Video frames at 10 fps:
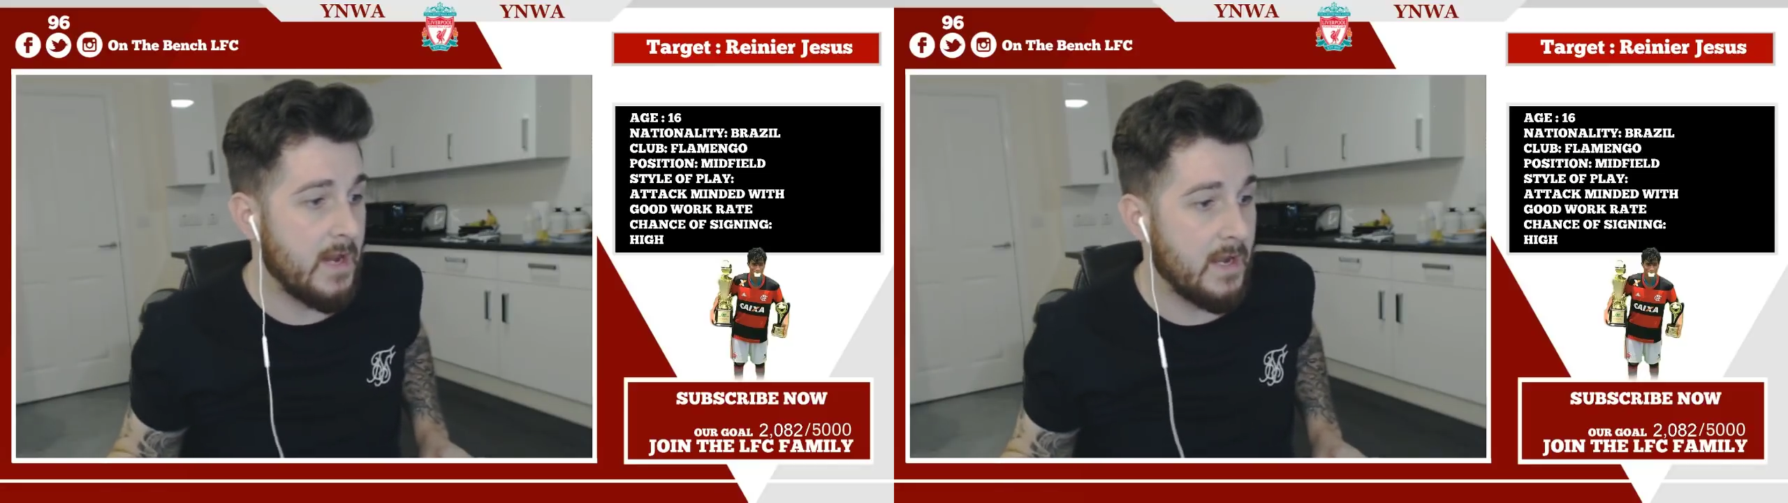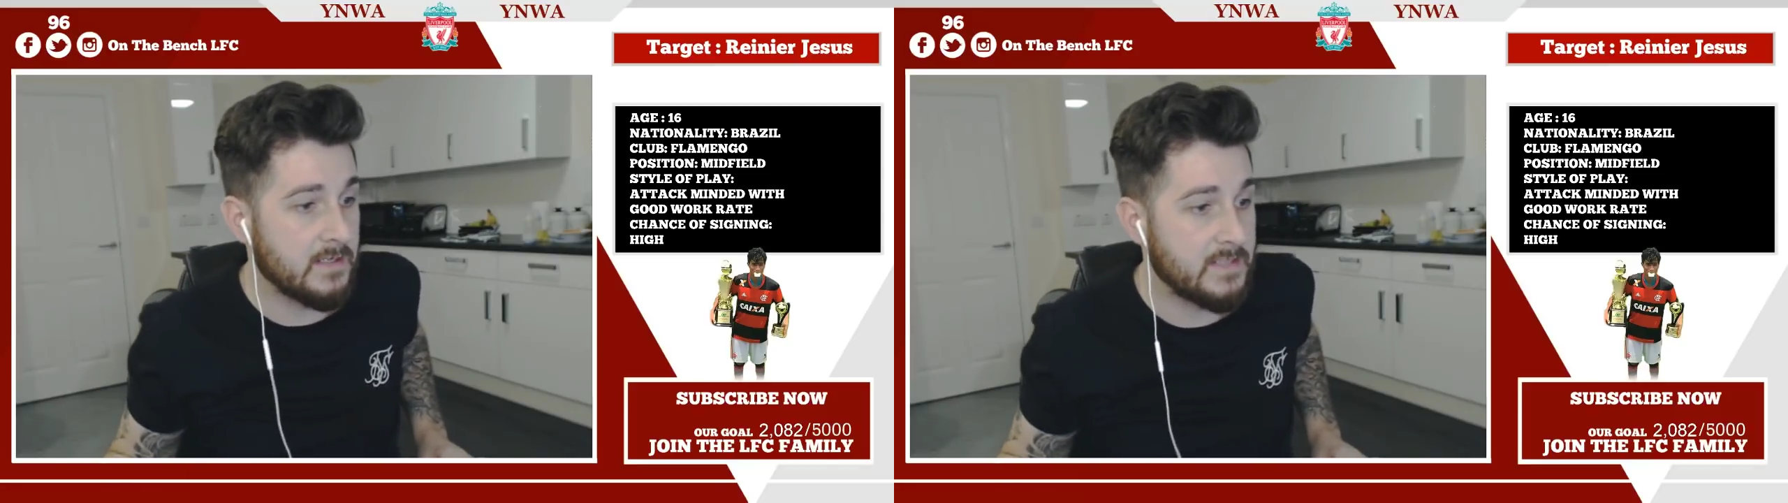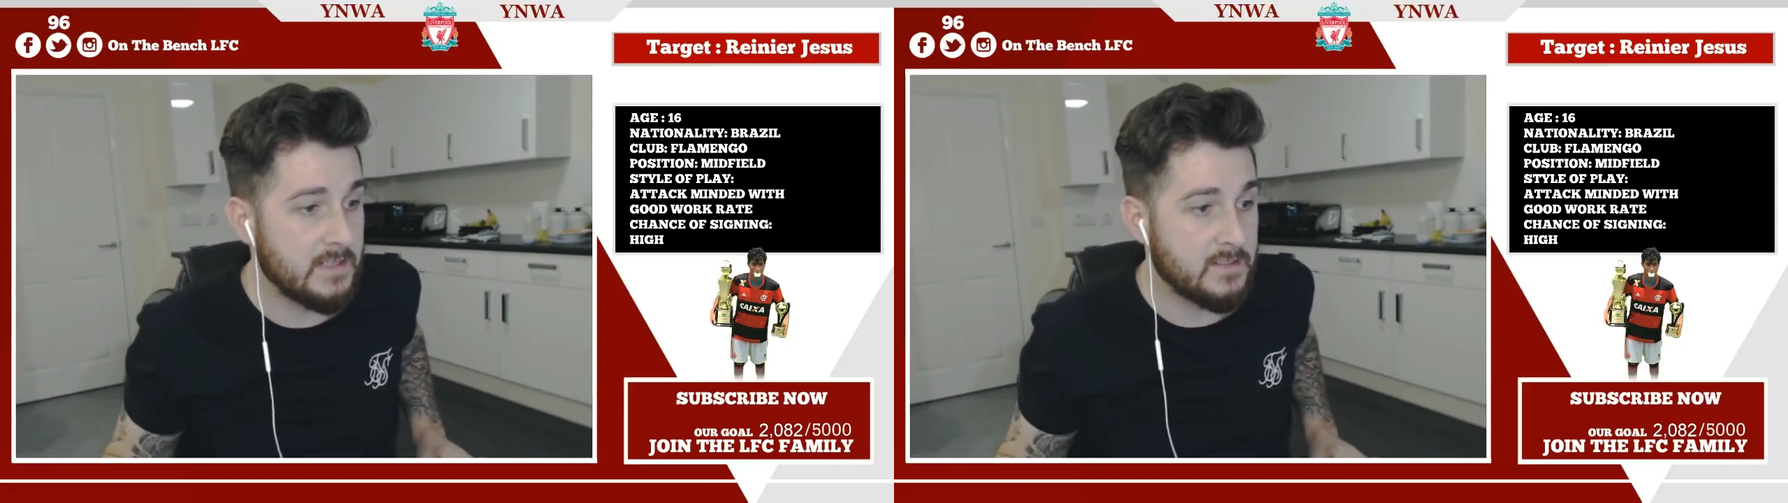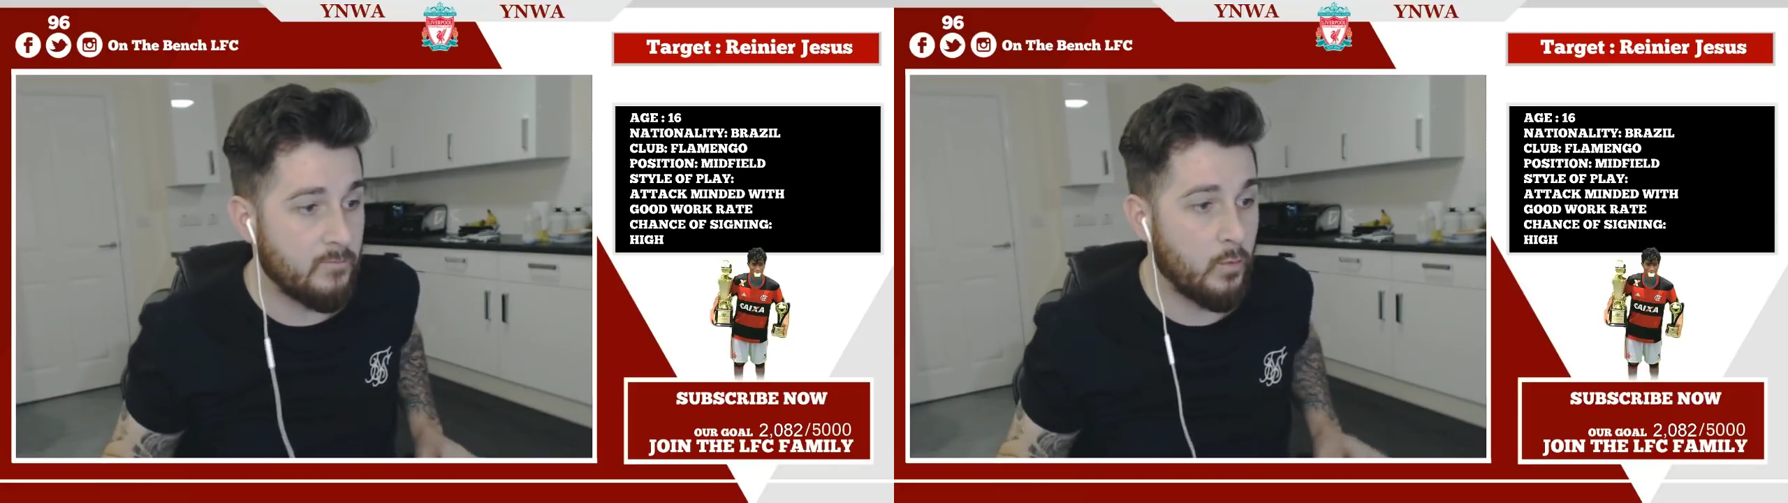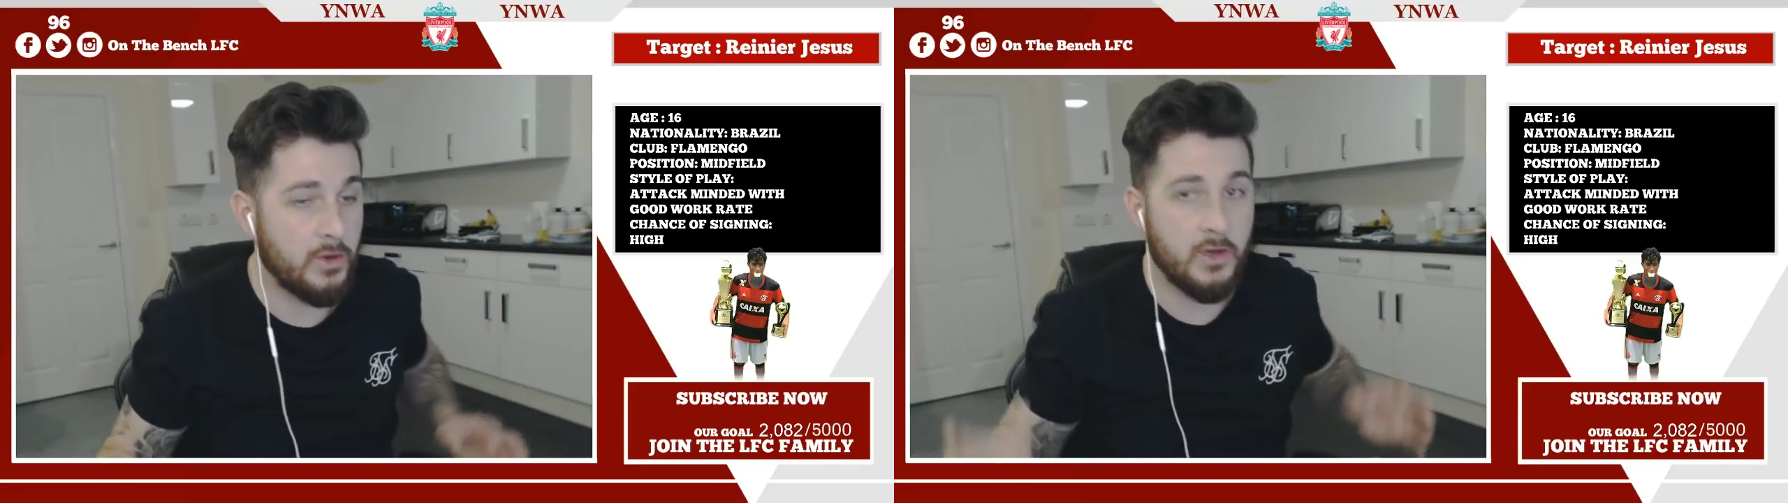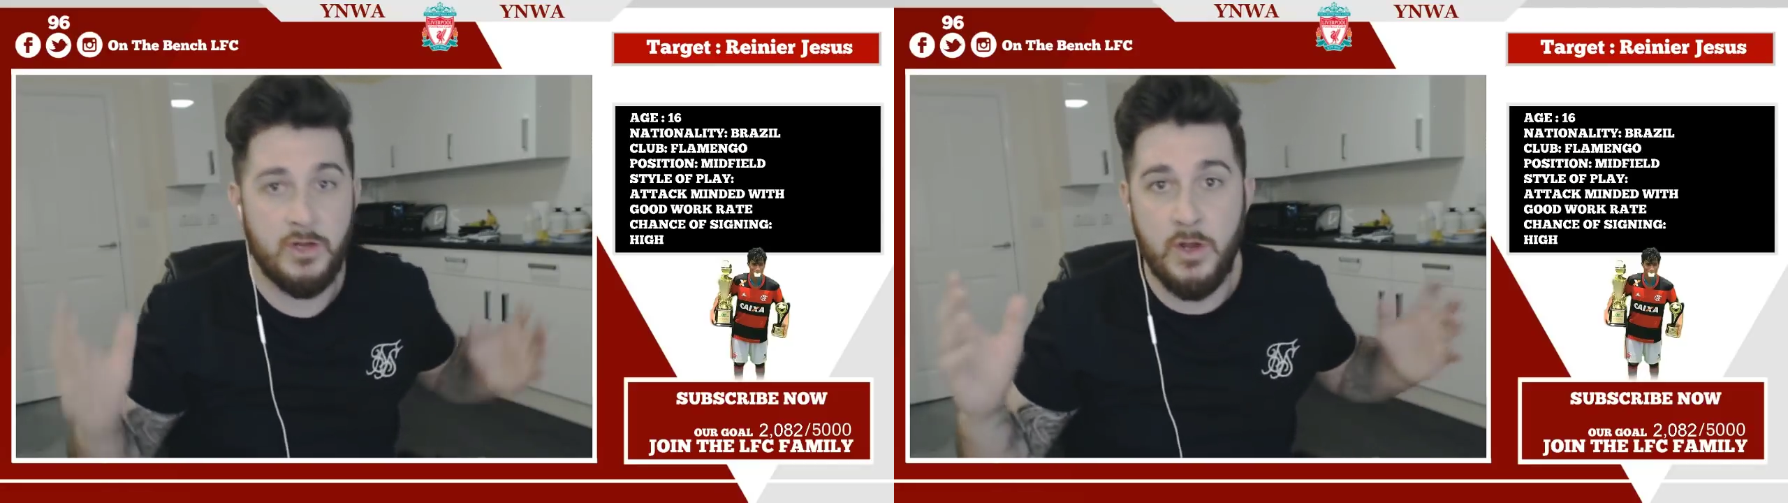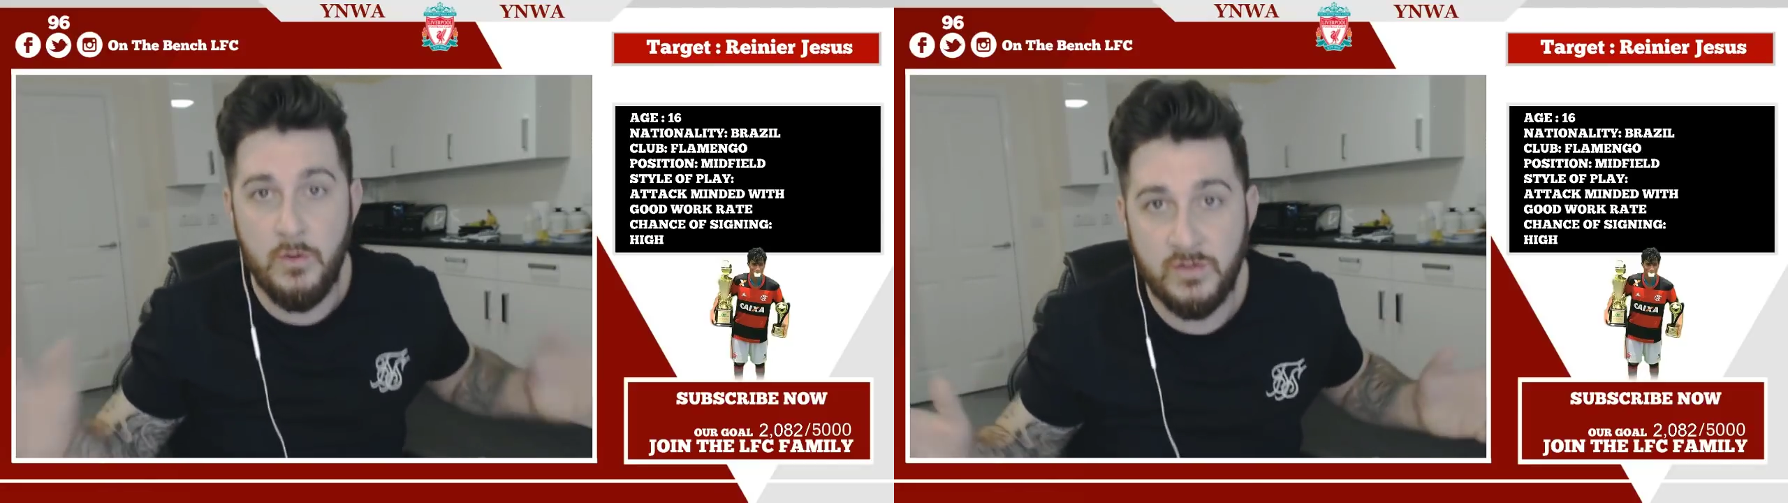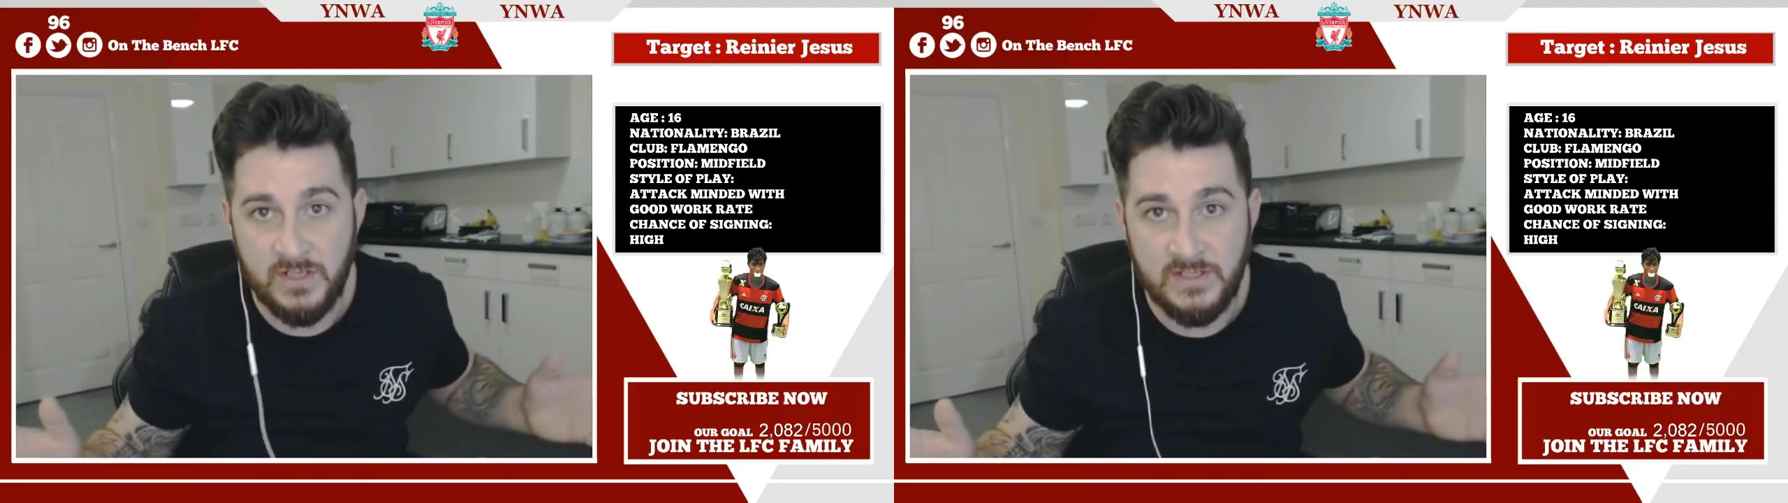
in a sense of what you're used to